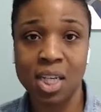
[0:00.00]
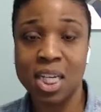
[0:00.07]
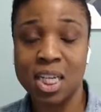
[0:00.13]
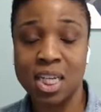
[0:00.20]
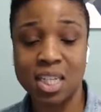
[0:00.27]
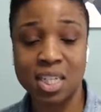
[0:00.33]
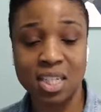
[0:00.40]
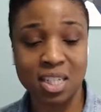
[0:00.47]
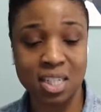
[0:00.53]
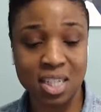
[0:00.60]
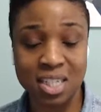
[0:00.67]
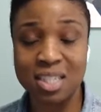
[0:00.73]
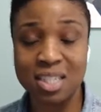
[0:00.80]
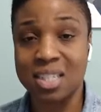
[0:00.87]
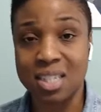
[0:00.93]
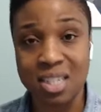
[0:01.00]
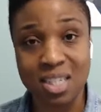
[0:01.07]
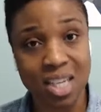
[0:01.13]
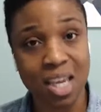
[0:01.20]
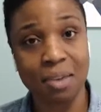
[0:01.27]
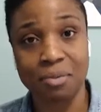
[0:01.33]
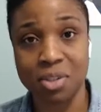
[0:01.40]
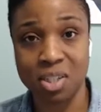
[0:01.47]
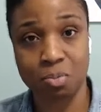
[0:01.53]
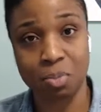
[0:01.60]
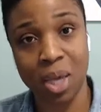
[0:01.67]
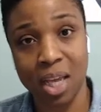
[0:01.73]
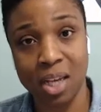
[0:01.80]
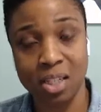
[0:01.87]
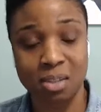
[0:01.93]
is the safest
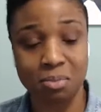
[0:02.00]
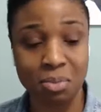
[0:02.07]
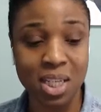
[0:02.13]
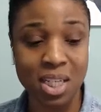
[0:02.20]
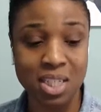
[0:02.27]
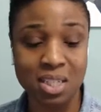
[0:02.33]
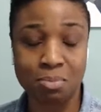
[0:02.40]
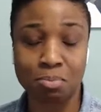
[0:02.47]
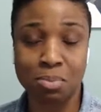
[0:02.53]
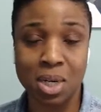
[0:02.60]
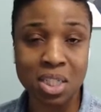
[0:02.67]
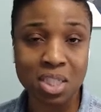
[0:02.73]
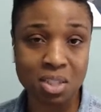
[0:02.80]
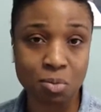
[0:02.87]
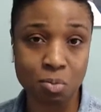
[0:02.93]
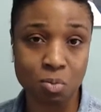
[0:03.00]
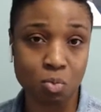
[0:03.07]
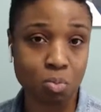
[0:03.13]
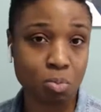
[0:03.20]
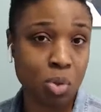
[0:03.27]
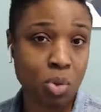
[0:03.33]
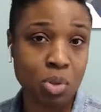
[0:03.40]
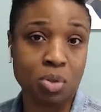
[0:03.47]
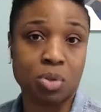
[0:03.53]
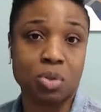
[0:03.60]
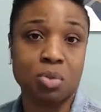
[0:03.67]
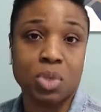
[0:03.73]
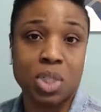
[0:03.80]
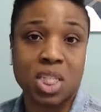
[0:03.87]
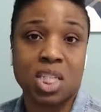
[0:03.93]
bet. To me, it's much more
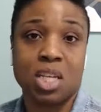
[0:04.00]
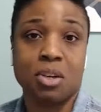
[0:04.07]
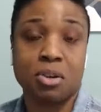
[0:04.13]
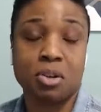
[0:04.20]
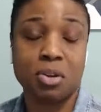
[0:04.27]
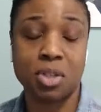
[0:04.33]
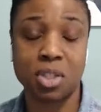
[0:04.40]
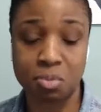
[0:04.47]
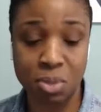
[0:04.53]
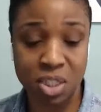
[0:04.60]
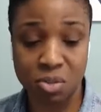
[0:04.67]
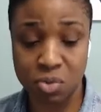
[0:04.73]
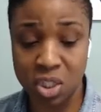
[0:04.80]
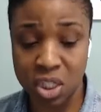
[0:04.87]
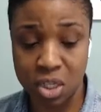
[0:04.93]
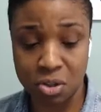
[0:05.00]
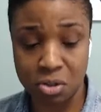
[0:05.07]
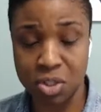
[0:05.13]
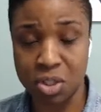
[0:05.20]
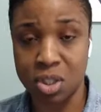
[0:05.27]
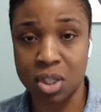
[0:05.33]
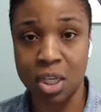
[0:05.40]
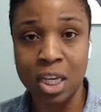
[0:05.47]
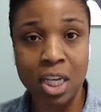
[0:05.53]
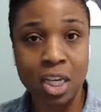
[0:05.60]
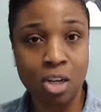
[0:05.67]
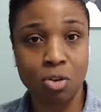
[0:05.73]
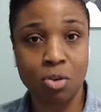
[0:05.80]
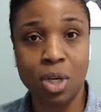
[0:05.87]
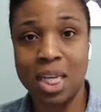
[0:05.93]
riskier. It's much riskier to
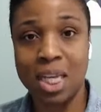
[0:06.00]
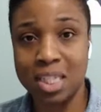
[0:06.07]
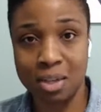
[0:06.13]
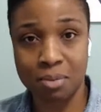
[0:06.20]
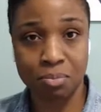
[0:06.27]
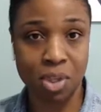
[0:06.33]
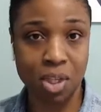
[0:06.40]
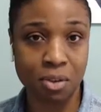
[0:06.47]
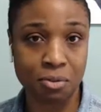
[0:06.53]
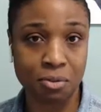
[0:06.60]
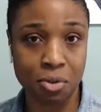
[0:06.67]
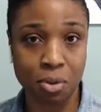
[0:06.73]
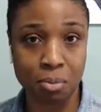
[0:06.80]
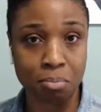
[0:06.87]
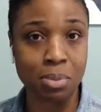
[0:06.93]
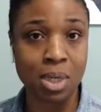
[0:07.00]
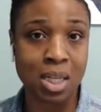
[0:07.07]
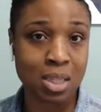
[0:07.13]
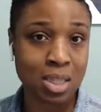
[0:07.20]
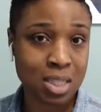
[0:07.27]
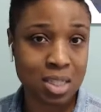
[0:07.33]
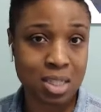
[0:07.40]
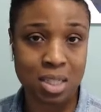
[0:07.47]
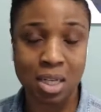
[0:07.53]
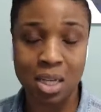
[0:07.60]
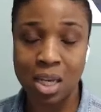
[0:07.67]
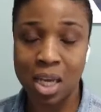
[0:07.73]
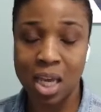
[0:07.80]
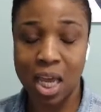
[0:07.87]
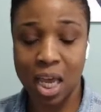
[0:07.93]
create something for months
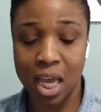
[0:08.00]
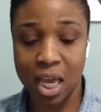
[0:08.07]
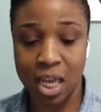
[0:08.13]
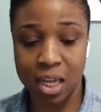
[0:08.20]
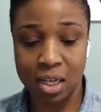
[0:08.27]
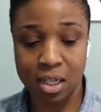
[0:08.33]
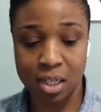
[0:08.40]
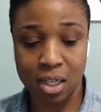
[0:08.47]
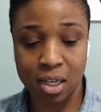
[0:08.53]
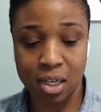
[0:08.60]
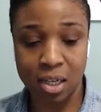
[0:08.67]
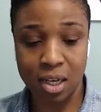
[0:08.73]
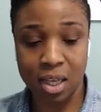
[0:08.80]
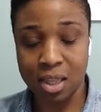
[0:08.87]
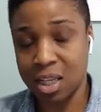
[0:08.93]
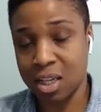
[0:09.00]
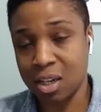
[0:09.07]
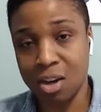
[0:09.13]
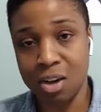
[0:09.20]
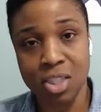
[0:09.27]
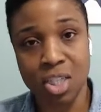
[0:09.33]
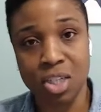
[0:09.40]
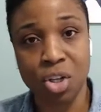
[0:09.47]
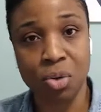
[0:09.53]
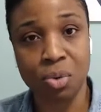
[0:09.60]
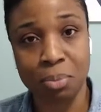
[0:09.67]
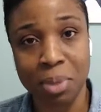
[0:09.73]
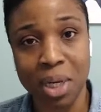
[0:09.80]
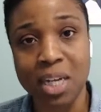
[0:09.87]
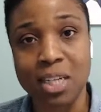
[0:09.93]
and then launch and no
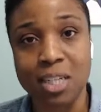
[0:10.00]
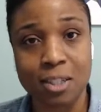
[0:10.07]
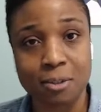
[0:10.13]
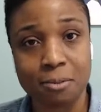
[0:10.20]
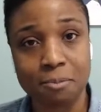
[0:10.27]
one buys.